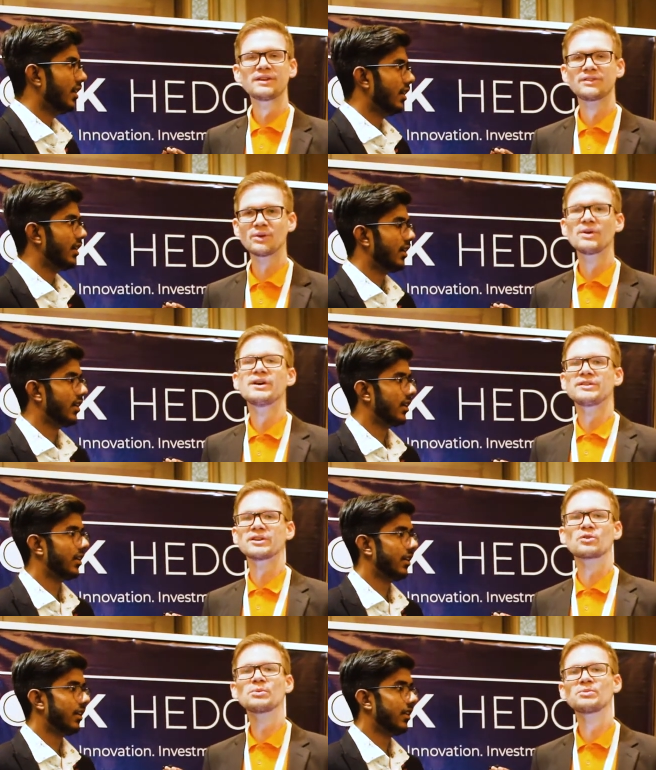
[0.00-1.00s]
Speaker 1: So
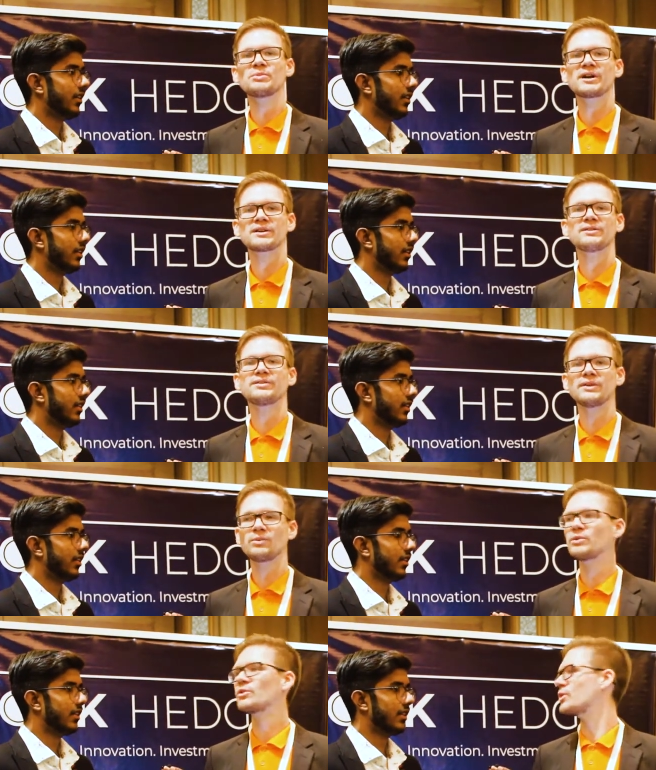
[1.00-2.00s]
the crypto market
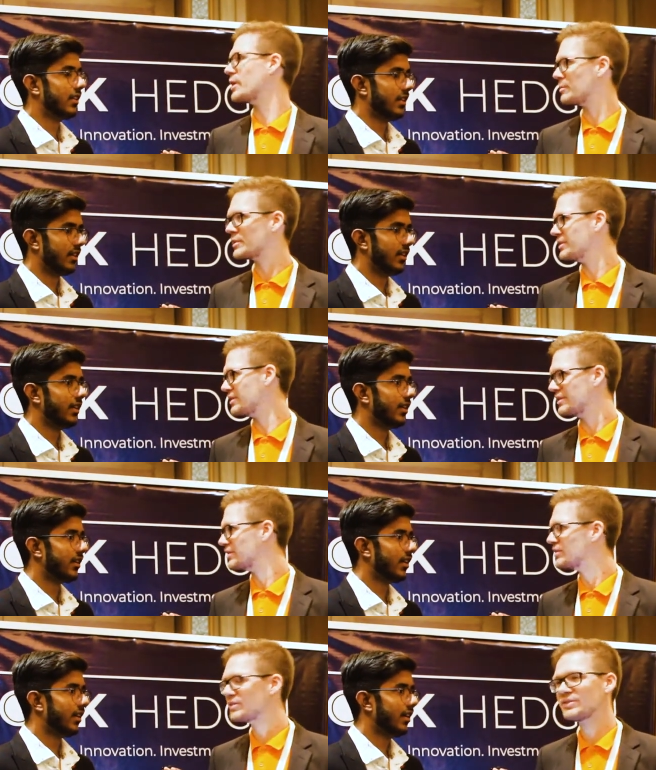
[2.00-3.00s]
itself will grow up again.
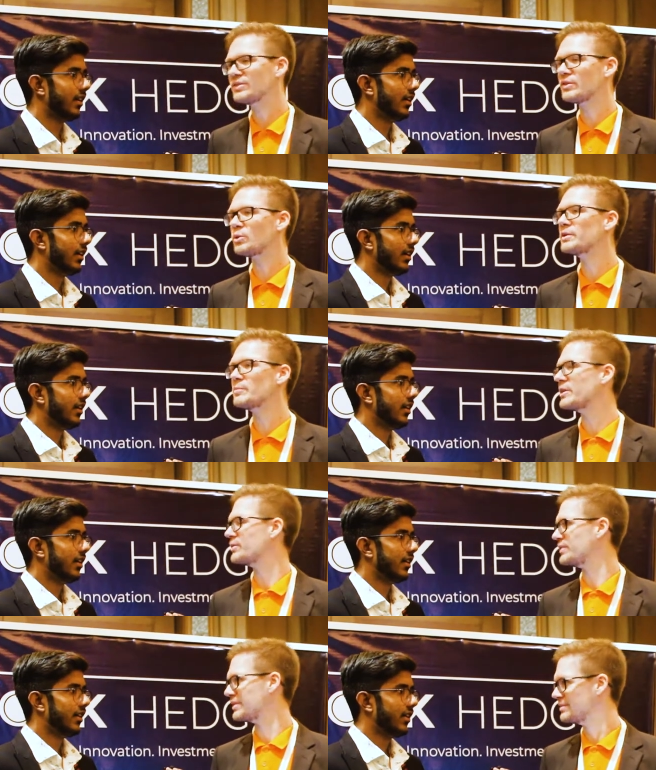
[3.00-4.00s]
It's only a matter
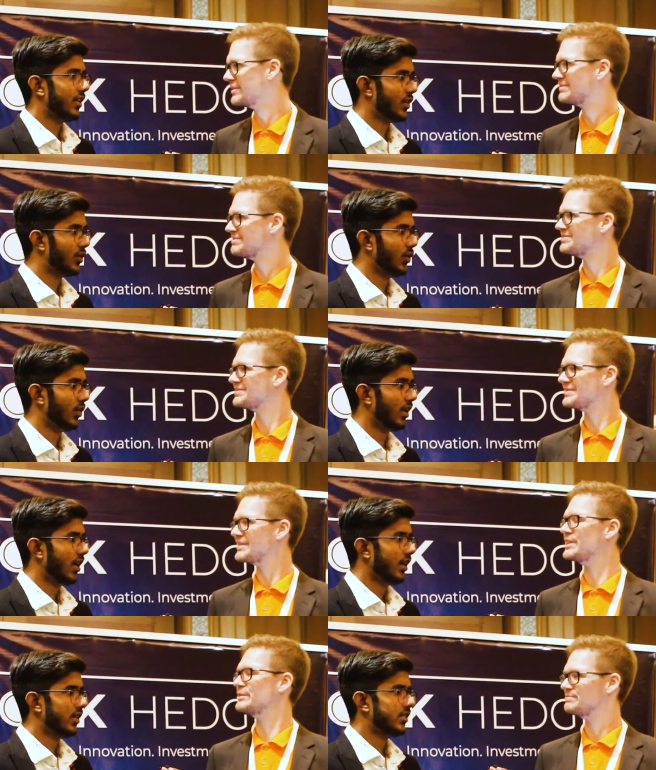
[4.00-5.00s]
of time.
Speaker 2: Cool.
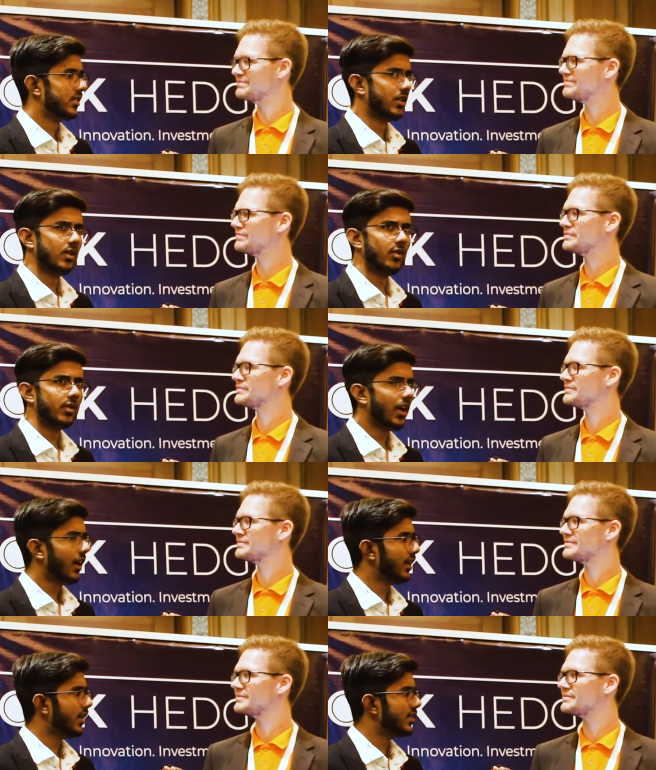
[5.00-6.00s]
Yeah. So
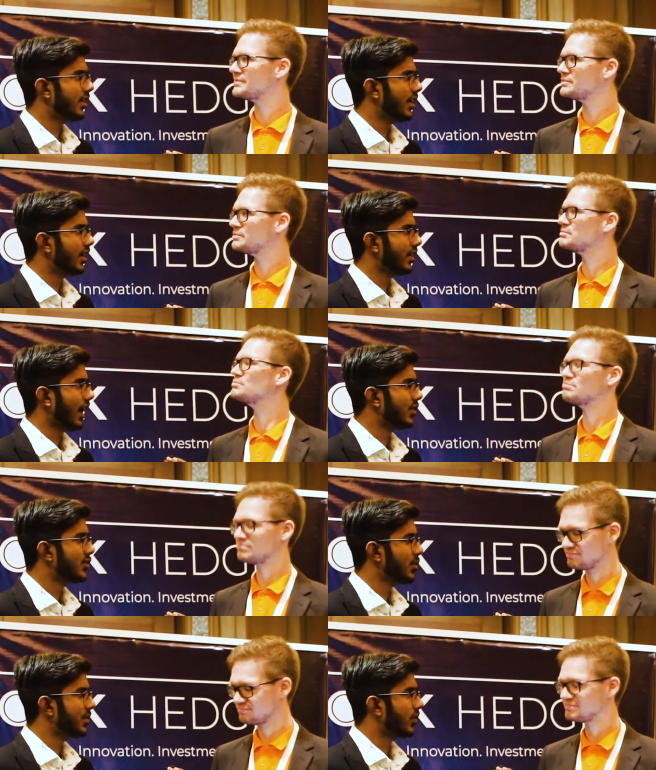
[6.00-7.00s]
yeah, that's it then. Thank you
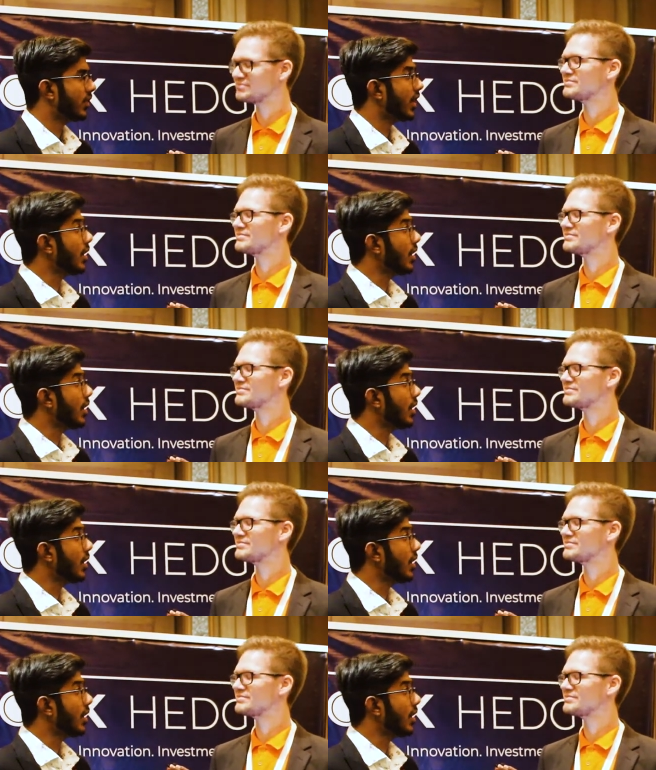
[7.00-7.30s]
so much for your